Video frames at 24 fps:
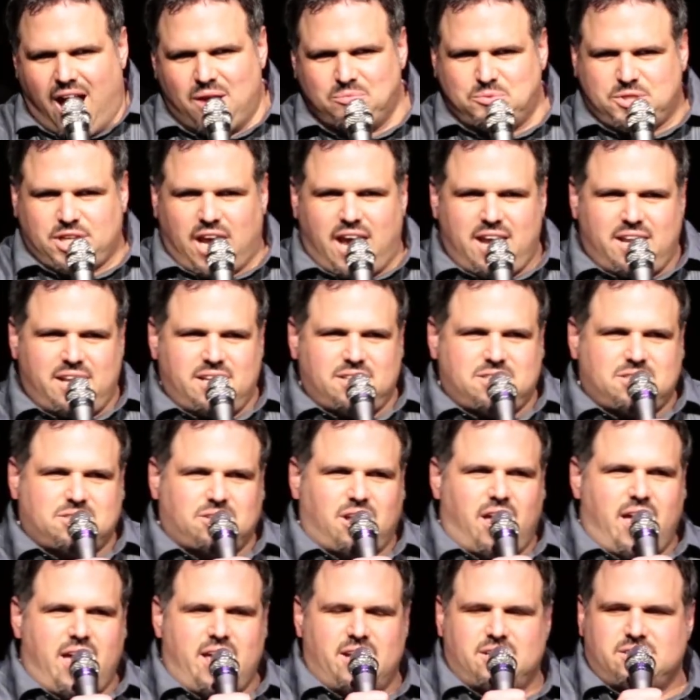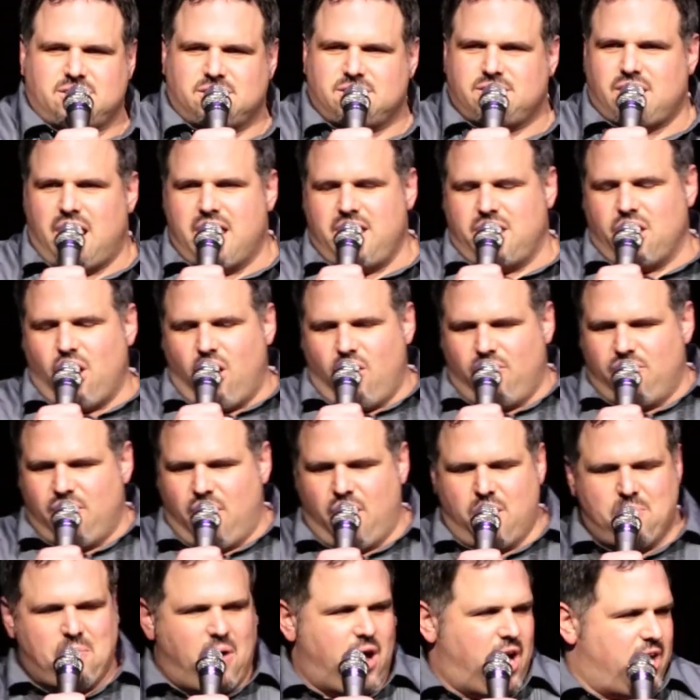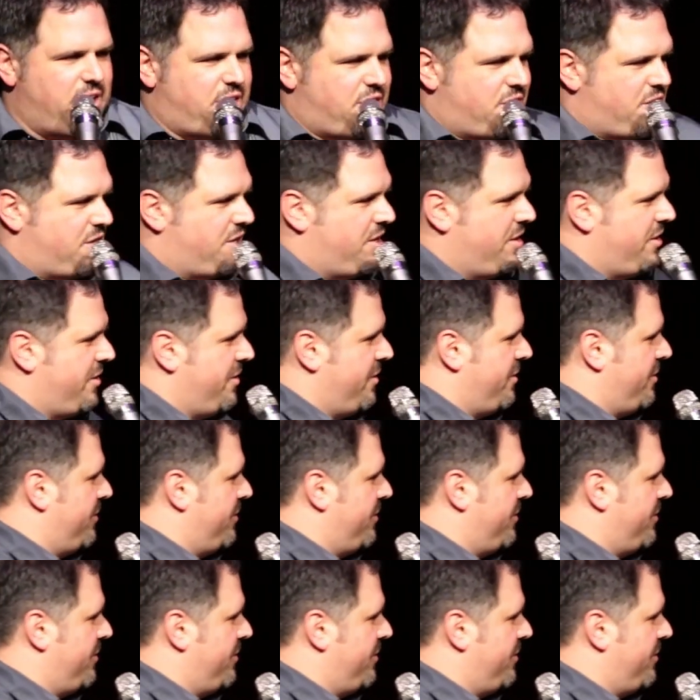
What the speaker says: I'm JD Sledge. Thank y'all very much.